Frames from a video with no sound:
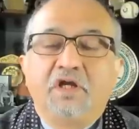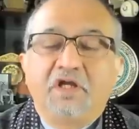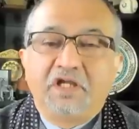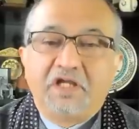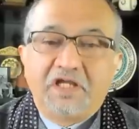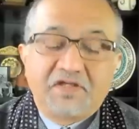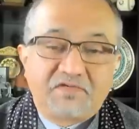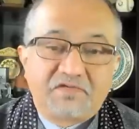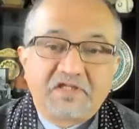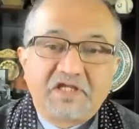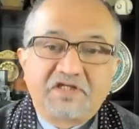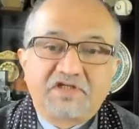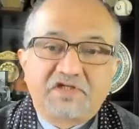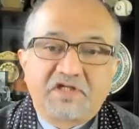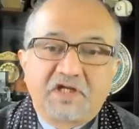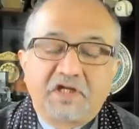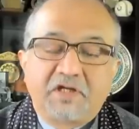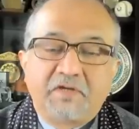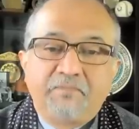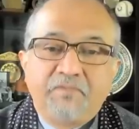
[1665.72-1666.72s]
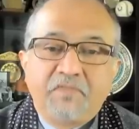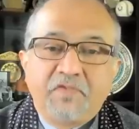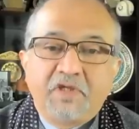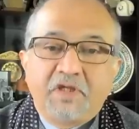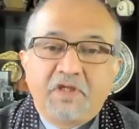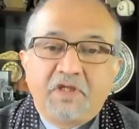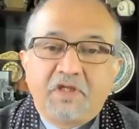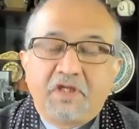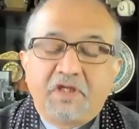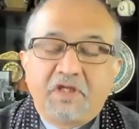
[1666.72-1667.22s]
etc.,
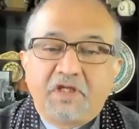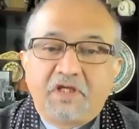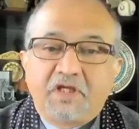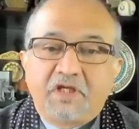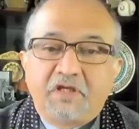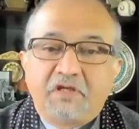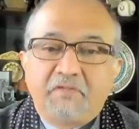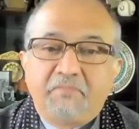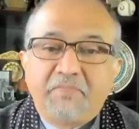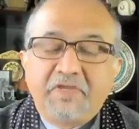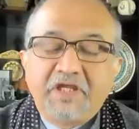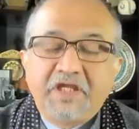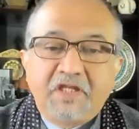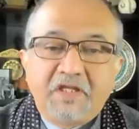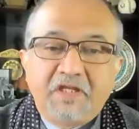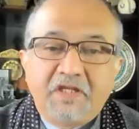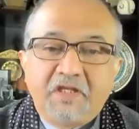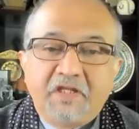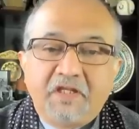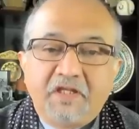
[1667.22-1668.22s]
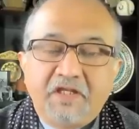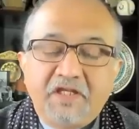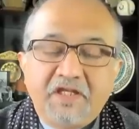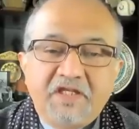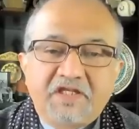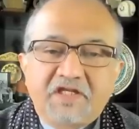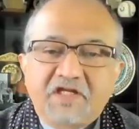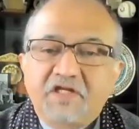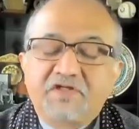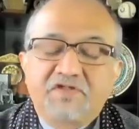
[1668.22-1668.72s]
may
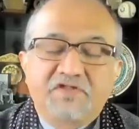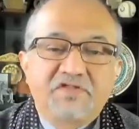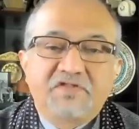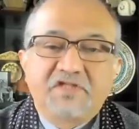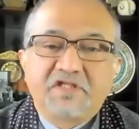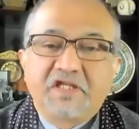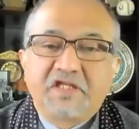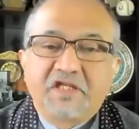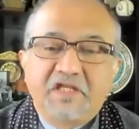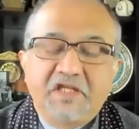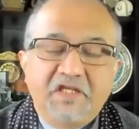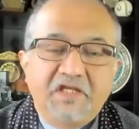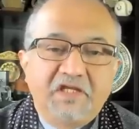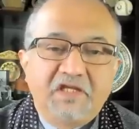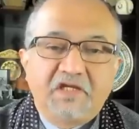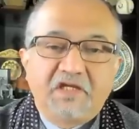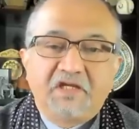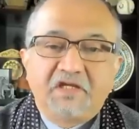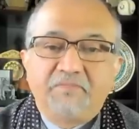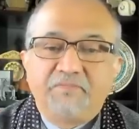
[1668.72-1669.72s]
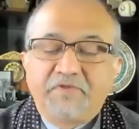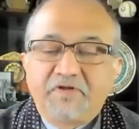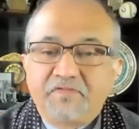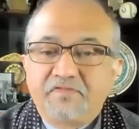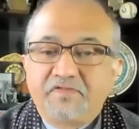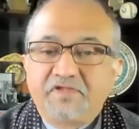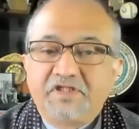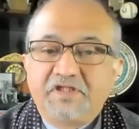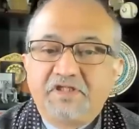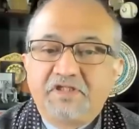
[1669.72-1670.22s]
lead countries like India,
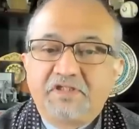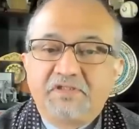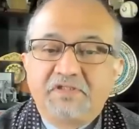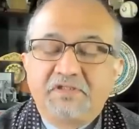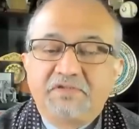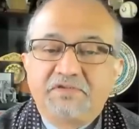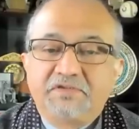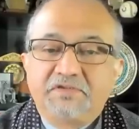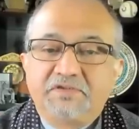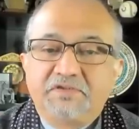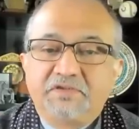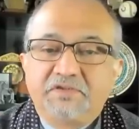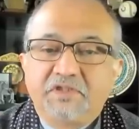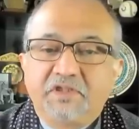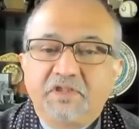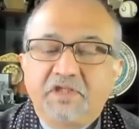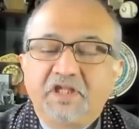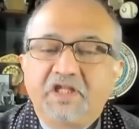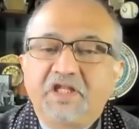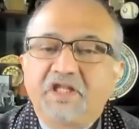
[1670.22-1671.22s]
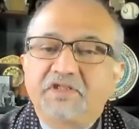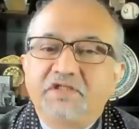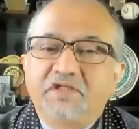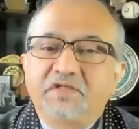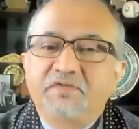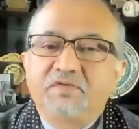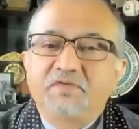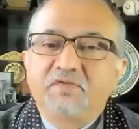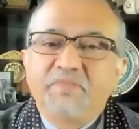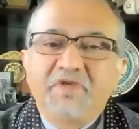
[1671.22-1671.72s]
Brazil, and
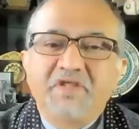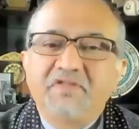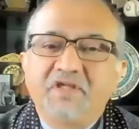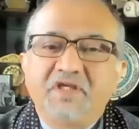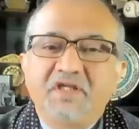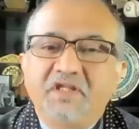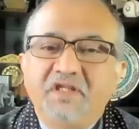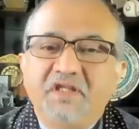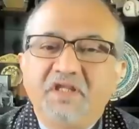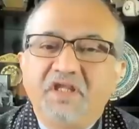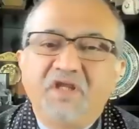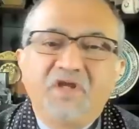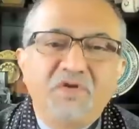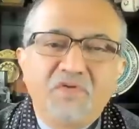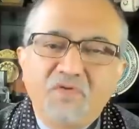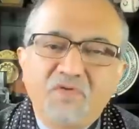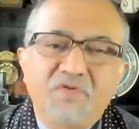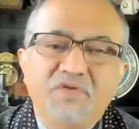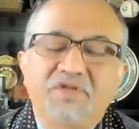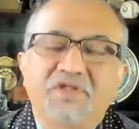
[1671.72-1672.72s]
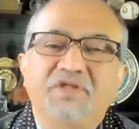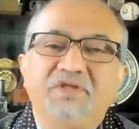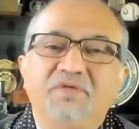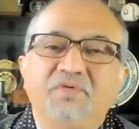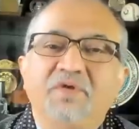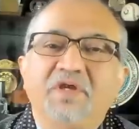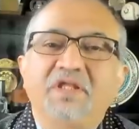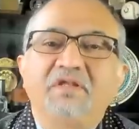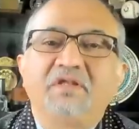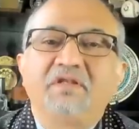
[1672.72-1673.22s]
others to basically ignore the
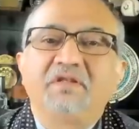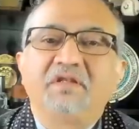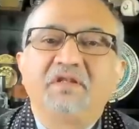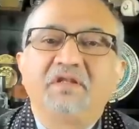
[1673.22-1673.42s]
UN